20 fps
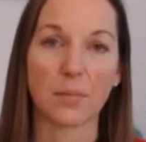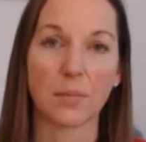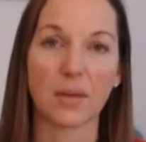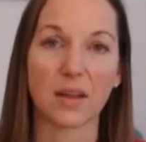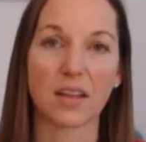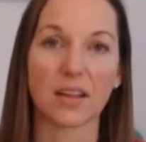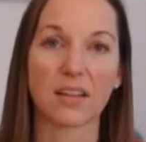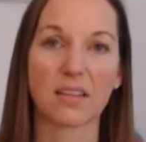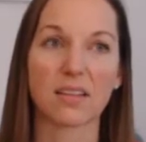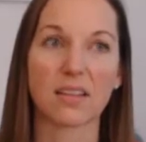
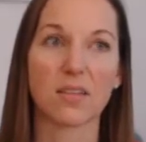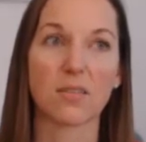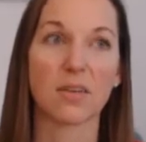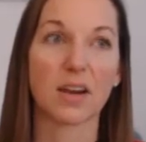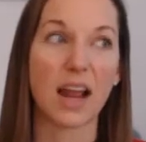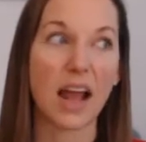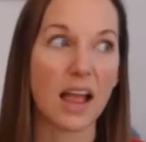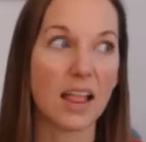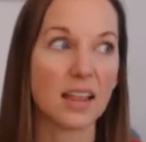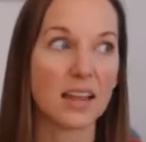because in
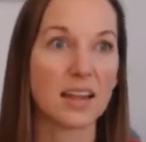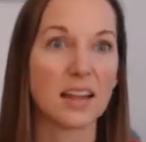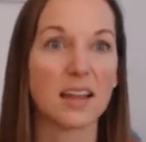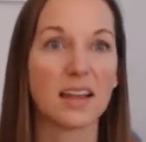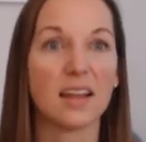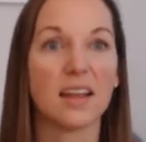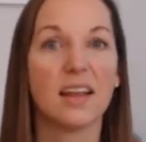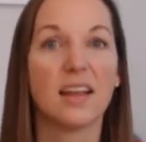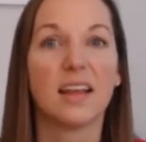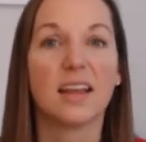reality,
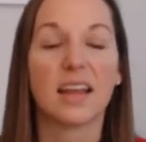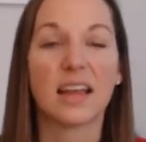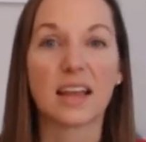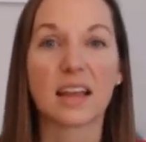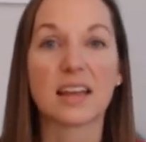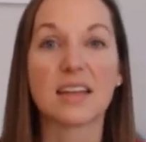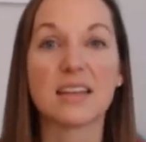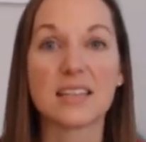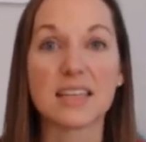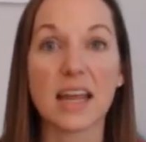it
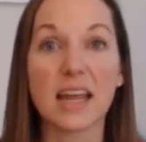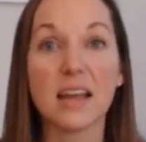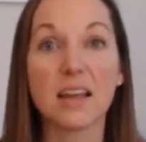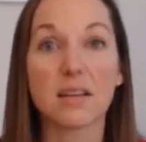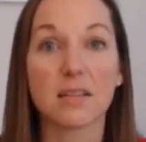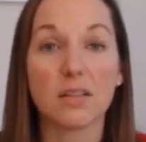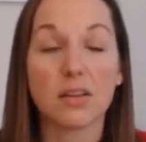can take,